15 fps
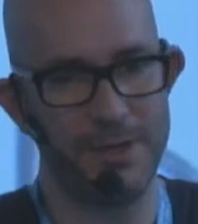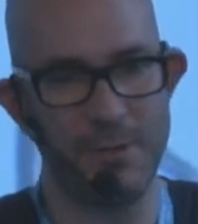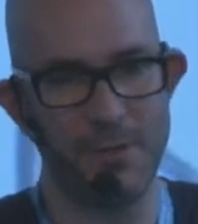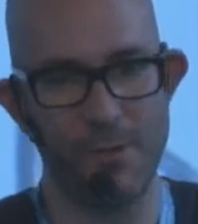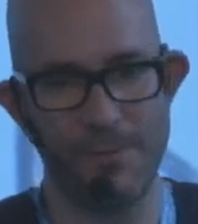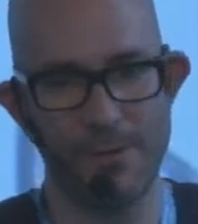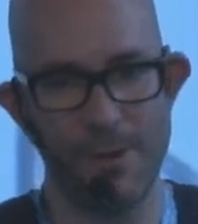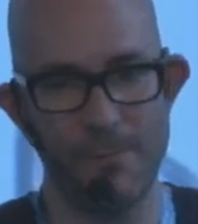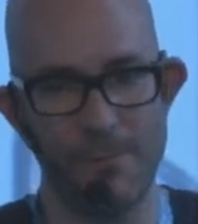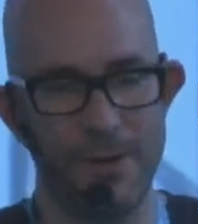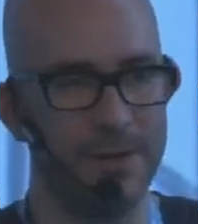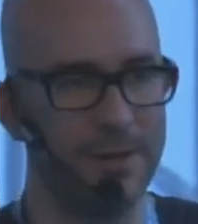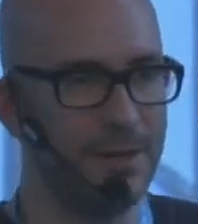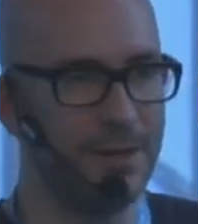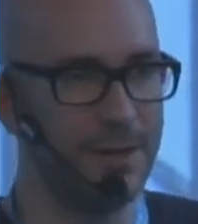a web
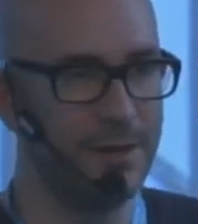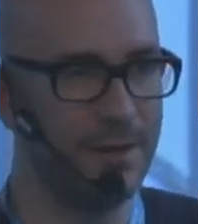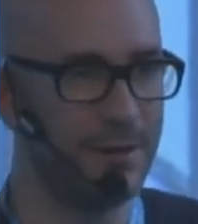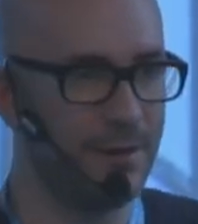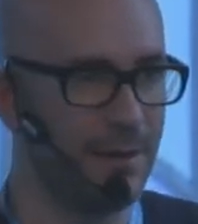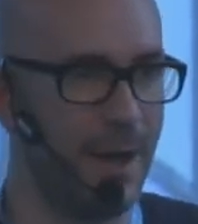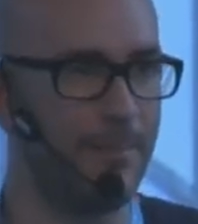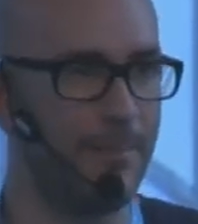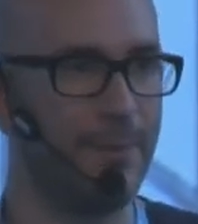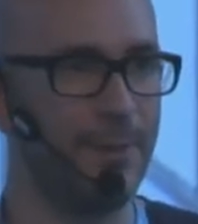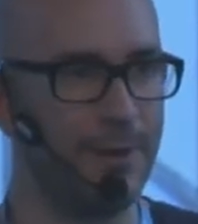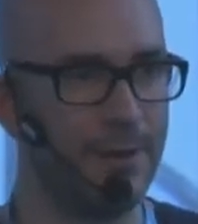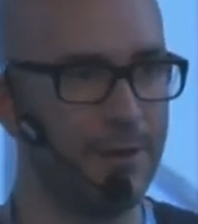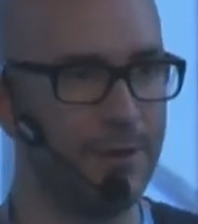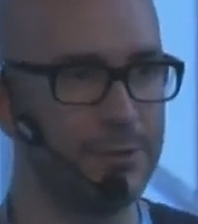company, Apple
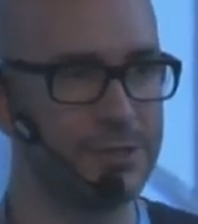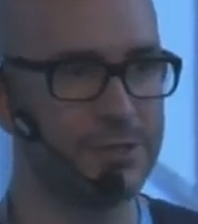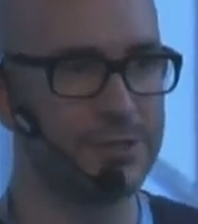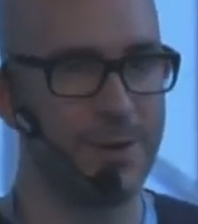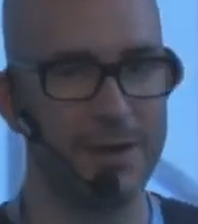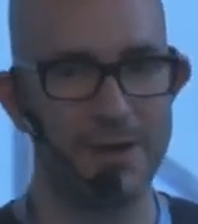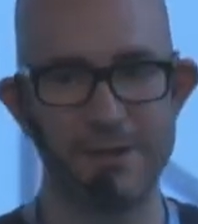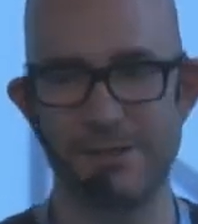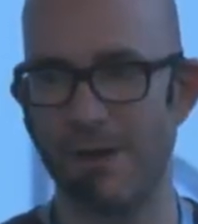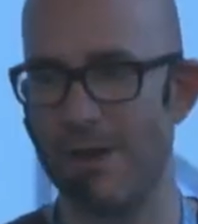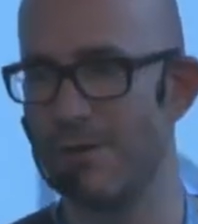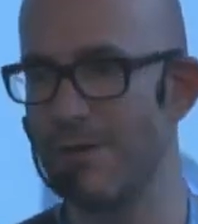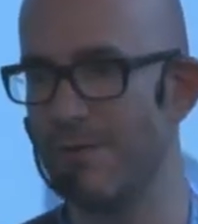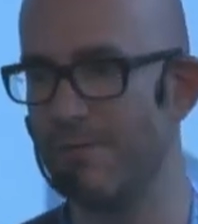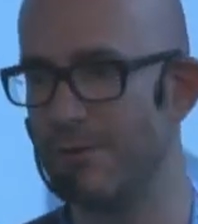loses market share. I
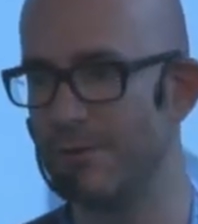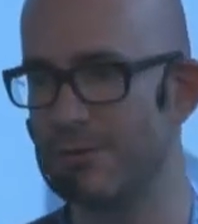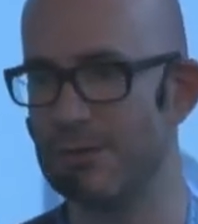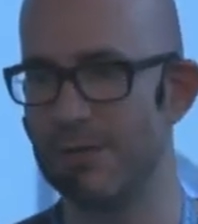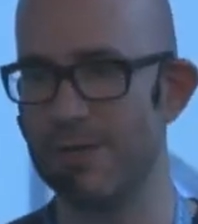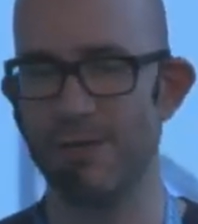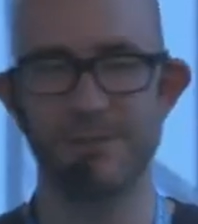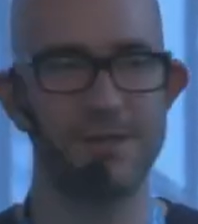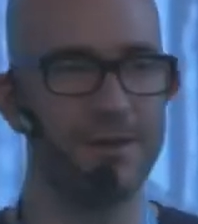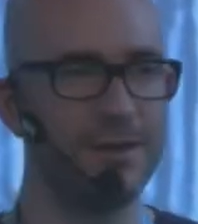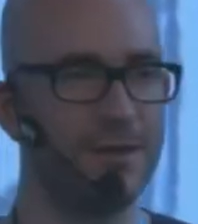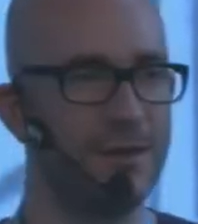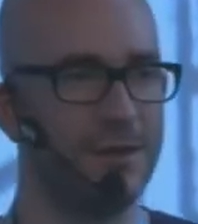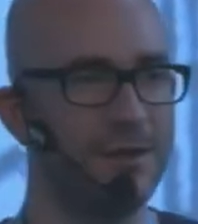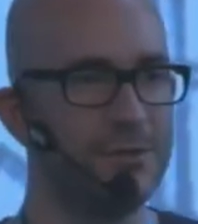don't know if you saw
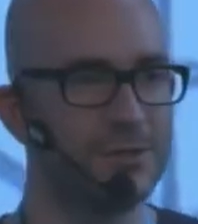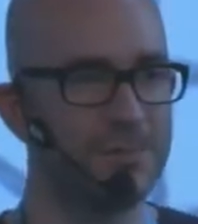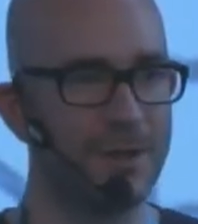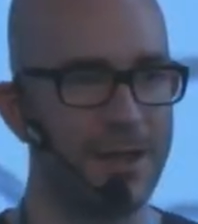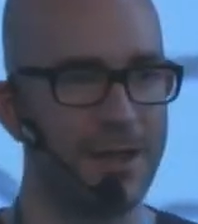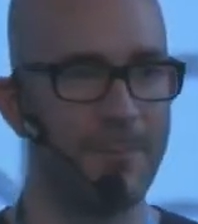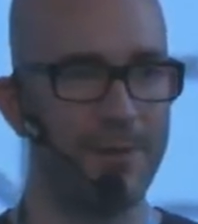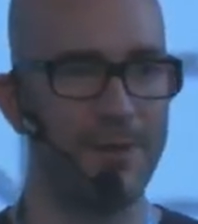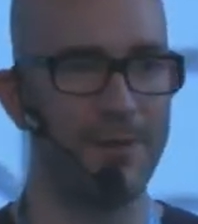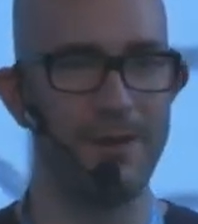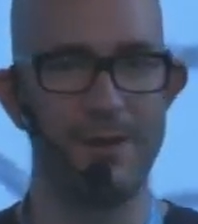yesterday the news, but Apple